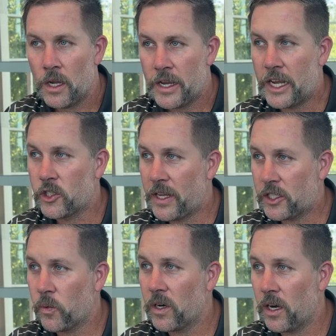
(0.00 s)
Yeah, so that's
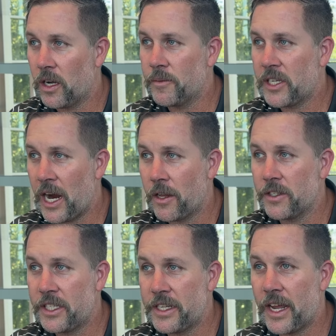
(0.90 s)
where Tyler,
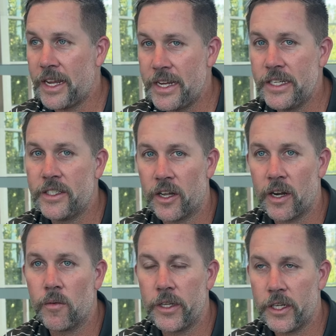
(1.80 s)
TK, he's done a
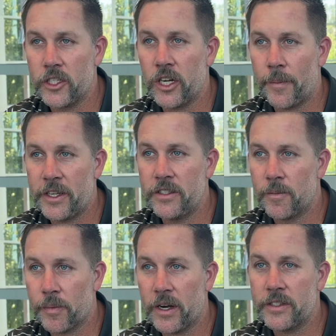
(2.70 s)
really good job. He's
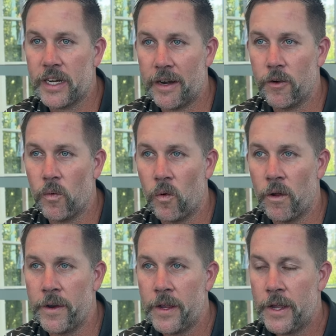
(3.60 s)
impressed
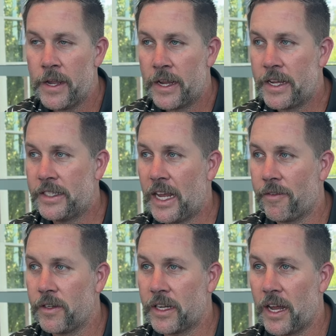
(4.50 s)
everyone. He's
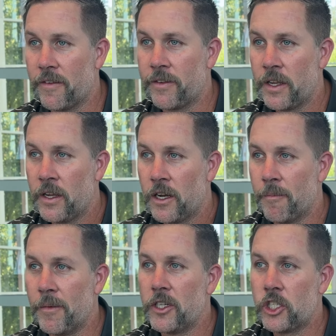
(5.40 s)
definitely kind of
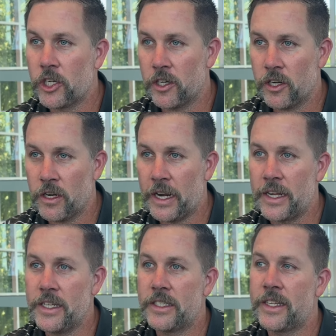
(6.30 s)
matured and
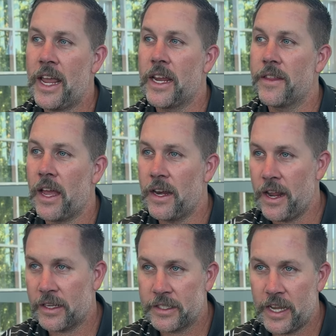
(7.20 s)
he's taken that
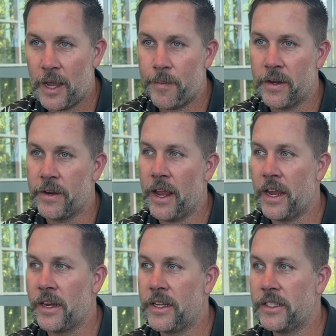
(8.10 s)
next step
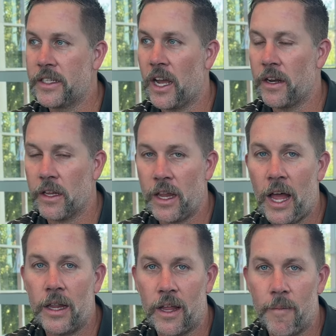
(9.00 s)
and he's gotten a
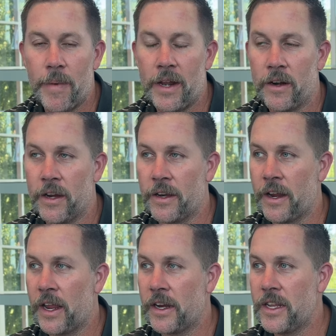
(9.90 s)
lot better
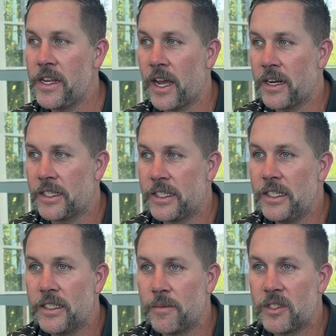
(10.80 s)
and he kind of
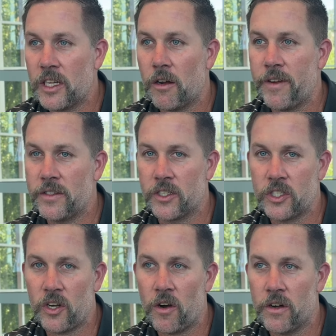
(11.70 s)
sees himself as a
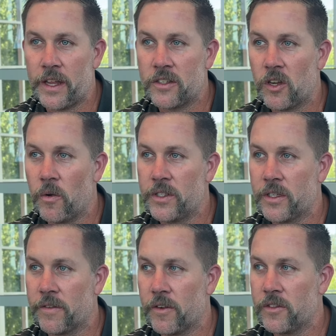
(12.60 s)
starter. And that's always the
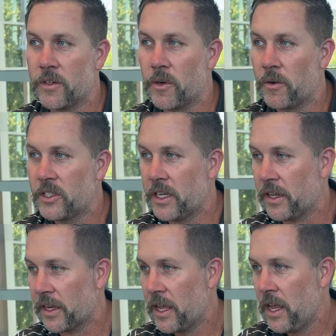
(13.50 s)
first thing we always say,
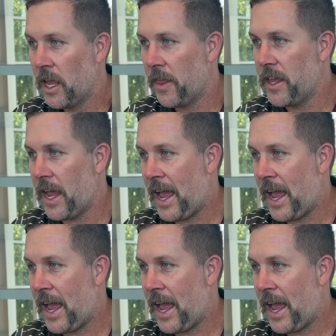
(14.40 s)
like the